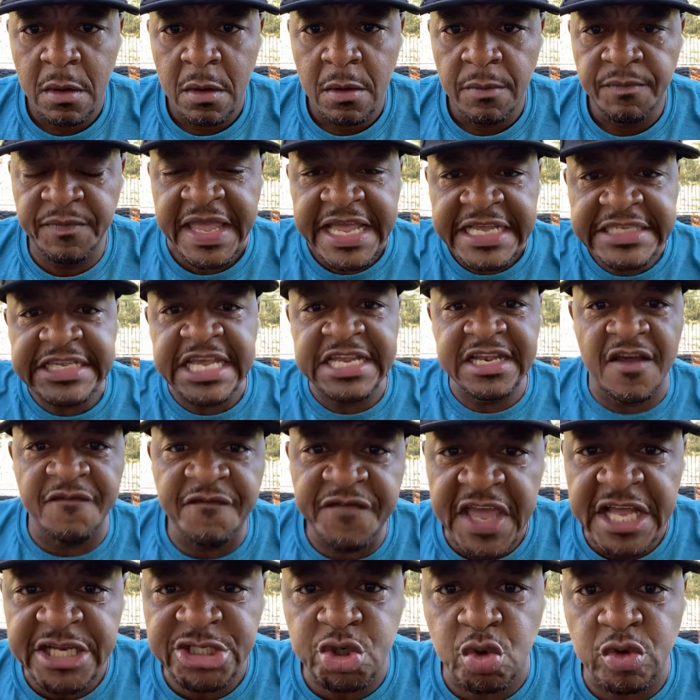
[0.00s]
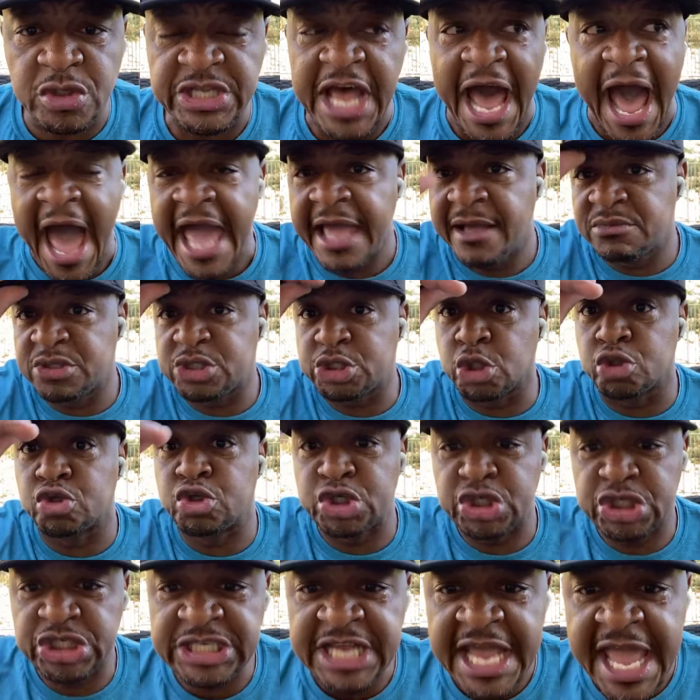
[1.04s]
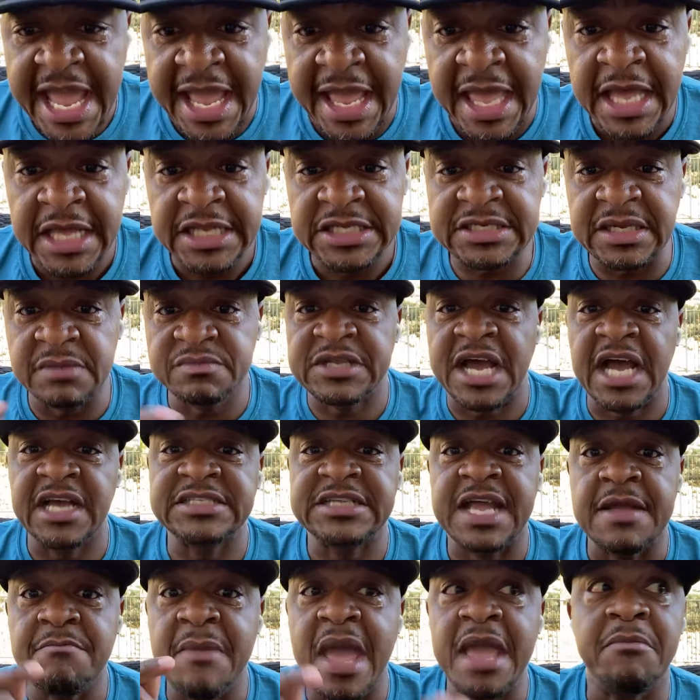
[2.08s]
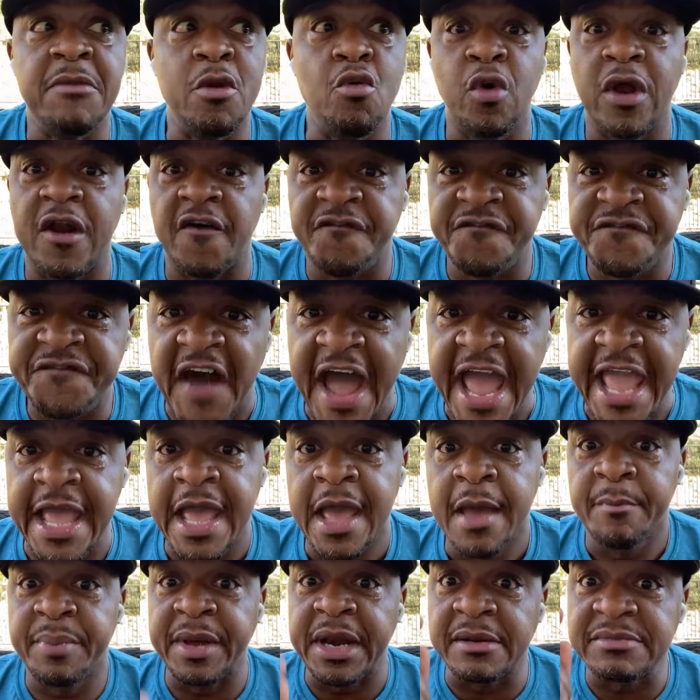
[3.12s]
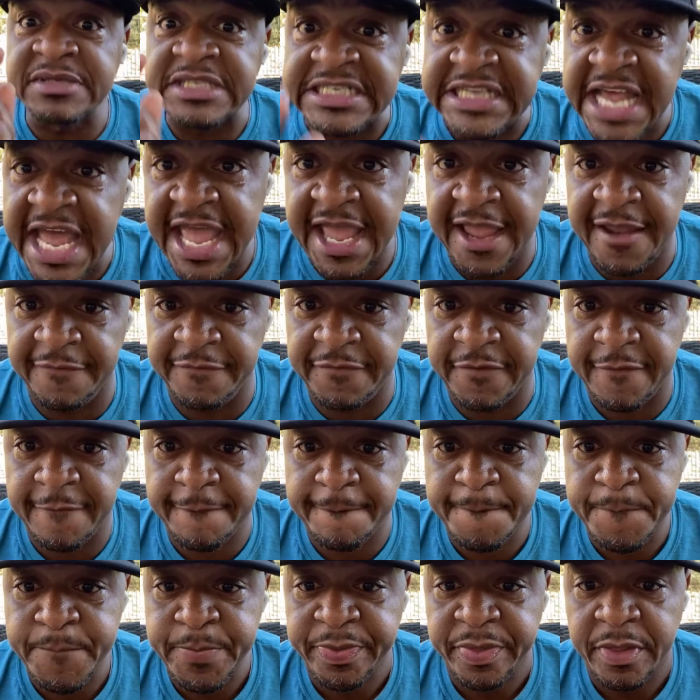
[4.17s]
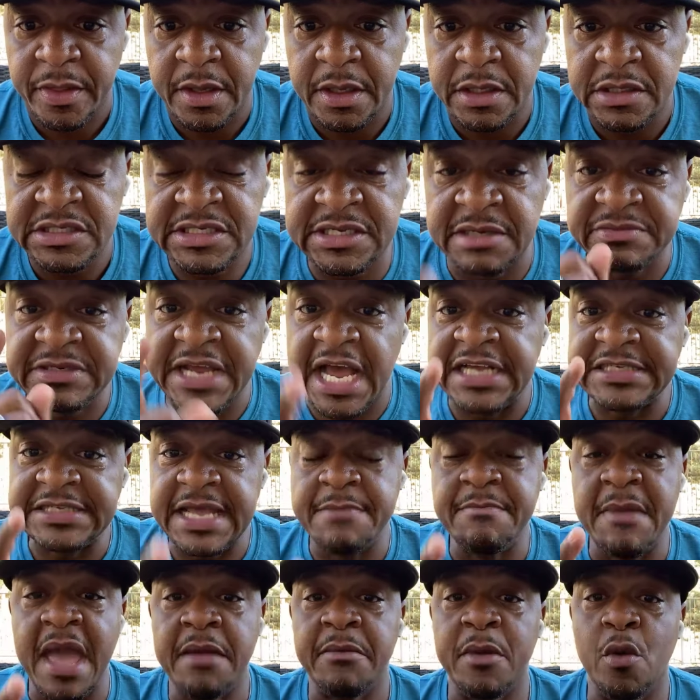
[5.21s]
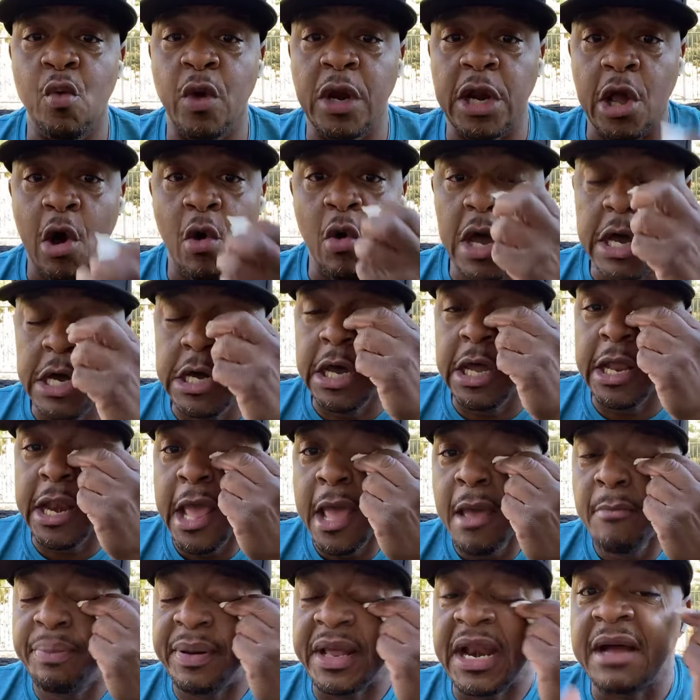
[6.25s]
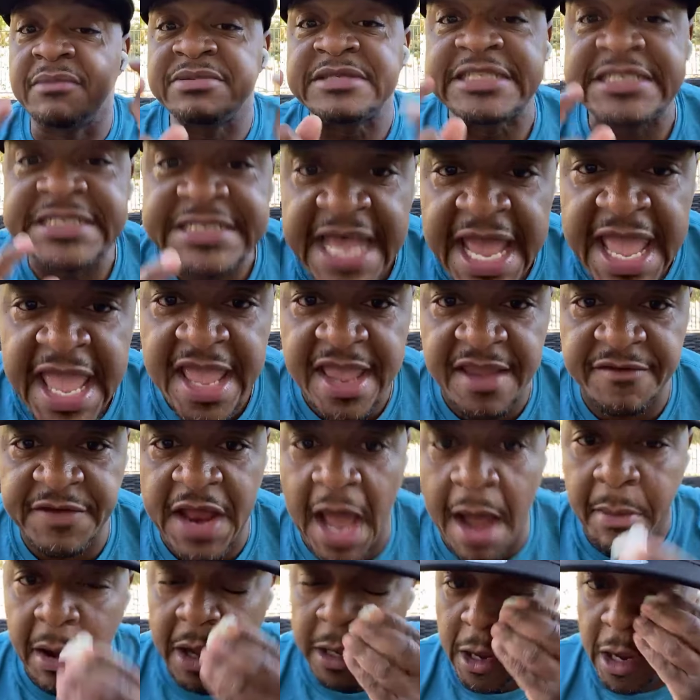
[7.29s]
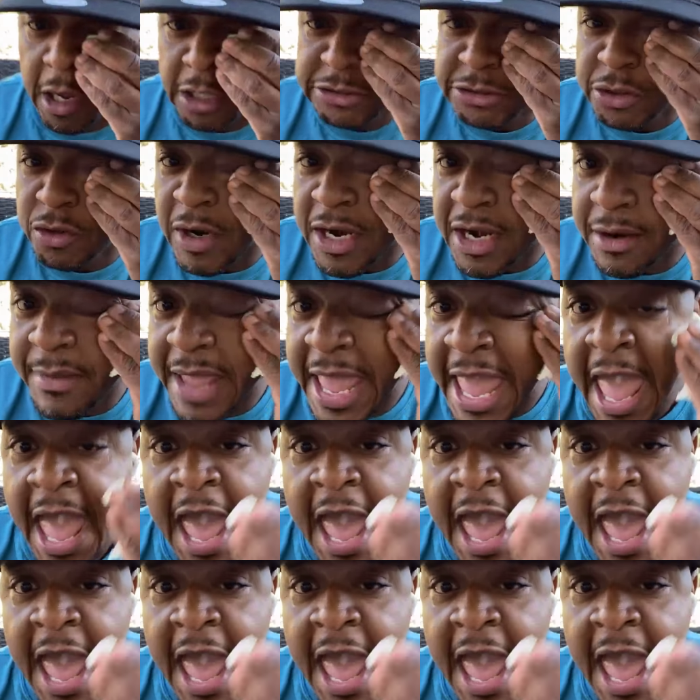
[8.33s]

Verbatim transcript: these individuals, I am so sick. Sometimes they make me want to fight, but I'm saved. Sometimes they make me want to go hood, but I'm saved. I'm a consecrated man.